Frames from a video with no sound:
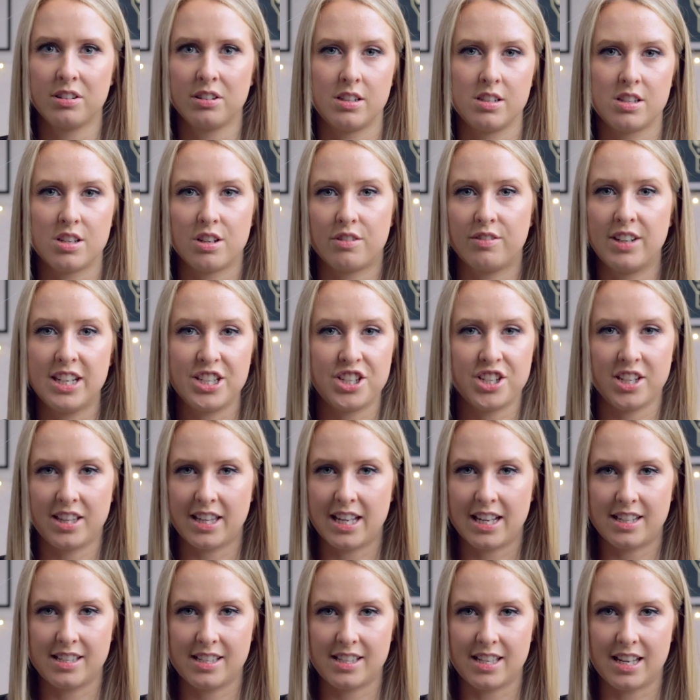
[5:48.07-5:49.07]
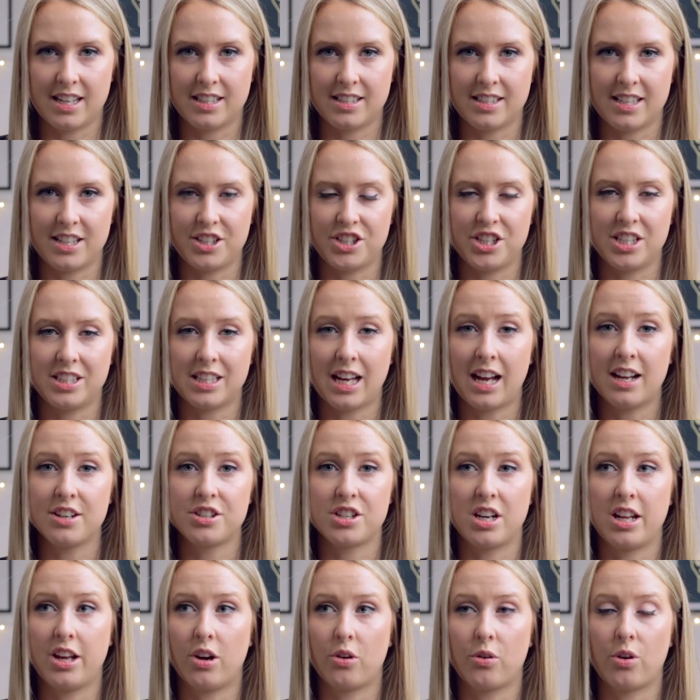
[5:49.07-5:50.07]
So Richard then says that she's
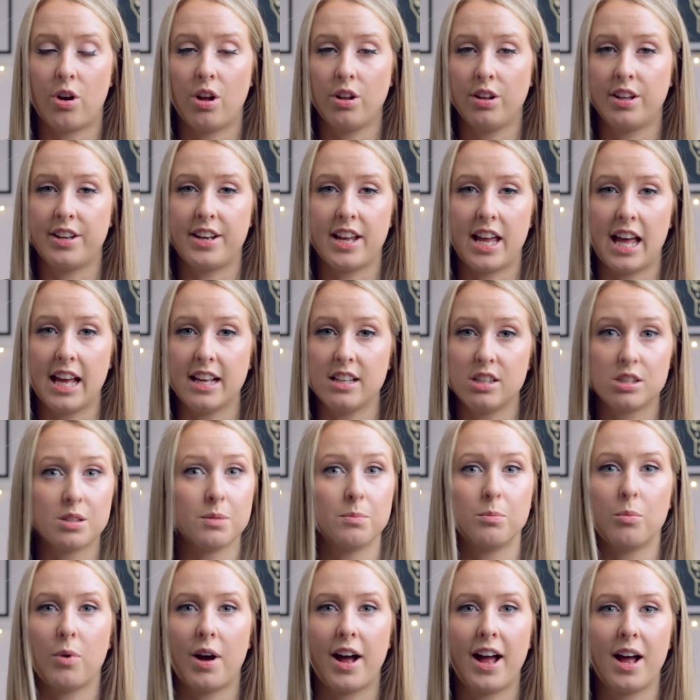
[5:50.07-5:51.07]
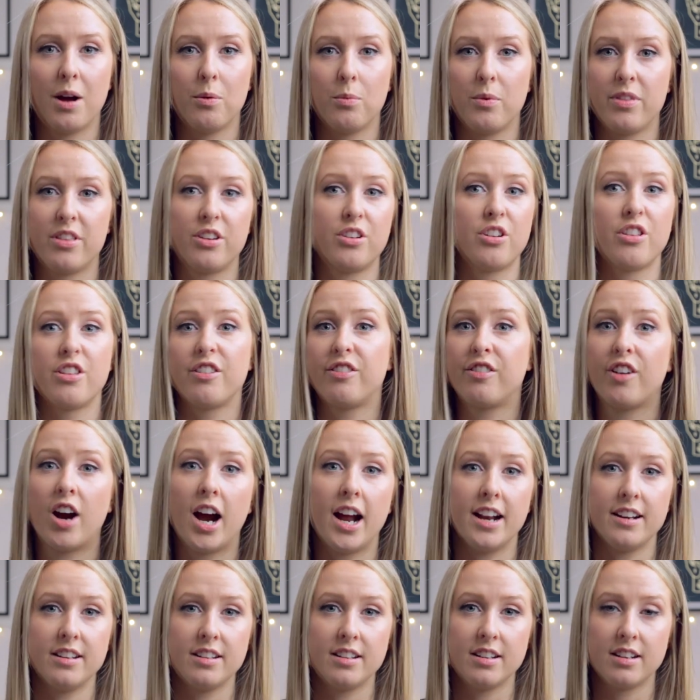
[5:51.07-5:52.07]
actually on holiday somewhere with another
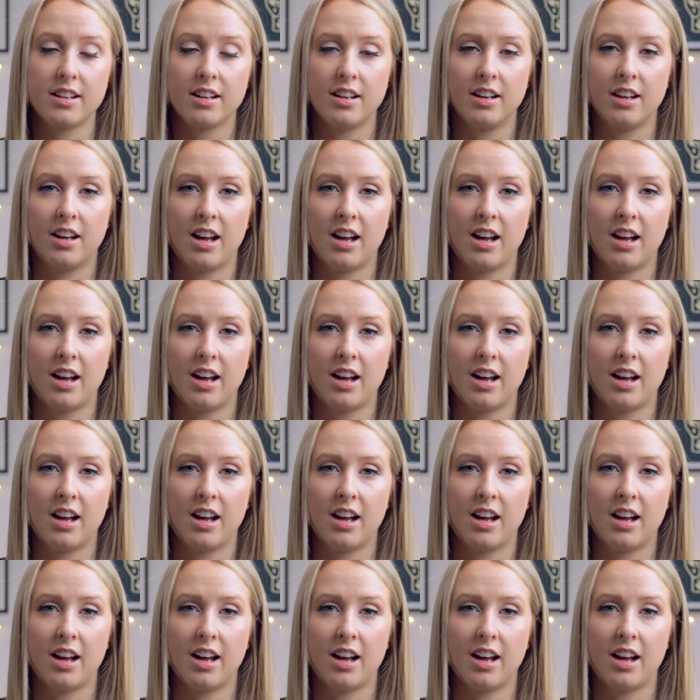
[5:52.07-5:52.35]
friend,